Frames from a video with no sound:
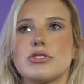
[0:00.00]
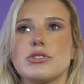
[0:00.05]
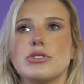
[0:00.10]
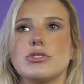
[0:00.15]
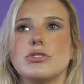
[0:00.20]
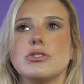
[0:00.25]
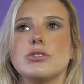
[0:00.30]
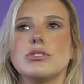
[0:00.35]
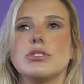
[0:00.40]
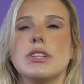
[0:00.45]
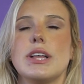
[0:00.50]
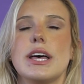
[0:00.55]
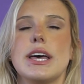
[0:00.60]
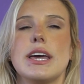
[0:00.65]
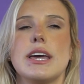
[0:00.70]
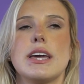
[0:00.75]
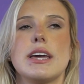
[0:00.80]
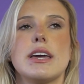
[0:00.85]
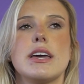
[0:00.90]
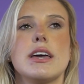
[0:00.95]
like,
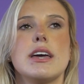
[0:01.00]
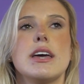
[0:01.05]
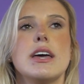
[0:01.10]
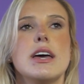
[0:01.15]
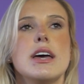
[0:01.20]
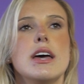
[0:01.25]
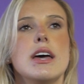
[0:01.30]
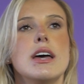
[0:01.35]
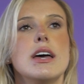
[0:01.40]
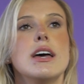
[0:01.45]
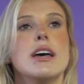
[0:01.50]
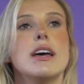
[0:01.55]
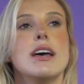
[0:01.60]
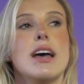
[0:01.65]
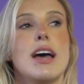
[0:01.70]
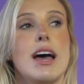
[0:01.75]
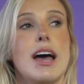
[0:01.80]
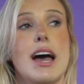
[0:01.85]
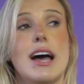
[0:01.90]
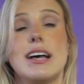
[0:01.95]
as if you literally
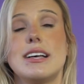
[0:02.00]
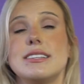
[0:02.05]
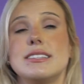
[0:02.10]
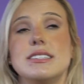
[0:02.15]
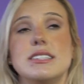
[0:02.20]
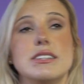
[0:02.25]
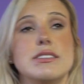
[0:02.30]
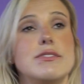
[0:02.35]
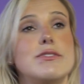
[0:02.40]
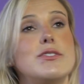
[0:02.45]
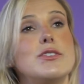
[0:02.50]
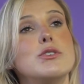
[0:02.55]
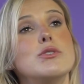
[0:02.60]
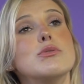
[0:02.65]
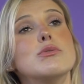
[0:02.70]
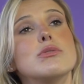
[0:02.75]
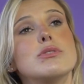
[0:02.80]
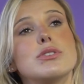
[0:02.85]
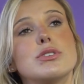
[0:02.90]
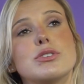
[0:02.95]
just dived into
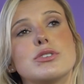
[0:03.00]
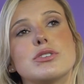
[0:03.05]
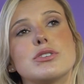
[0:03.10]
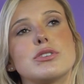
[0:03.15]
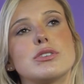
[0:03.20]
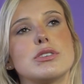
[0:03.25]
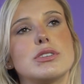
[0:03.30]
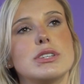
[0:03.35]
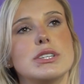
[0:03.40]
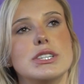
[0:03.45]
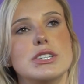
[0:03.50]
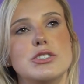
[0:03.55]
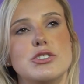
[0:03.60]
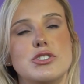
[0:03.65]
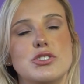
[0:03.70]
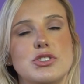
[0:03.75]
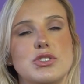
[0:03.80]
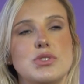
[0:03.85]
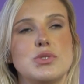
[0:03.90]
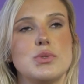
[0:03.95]
the ocean and you kind of
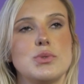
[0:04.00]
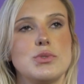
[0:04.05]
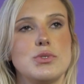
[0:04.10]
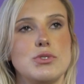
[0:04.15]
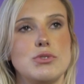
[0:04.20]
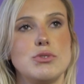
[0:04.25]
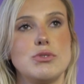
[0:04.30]
have this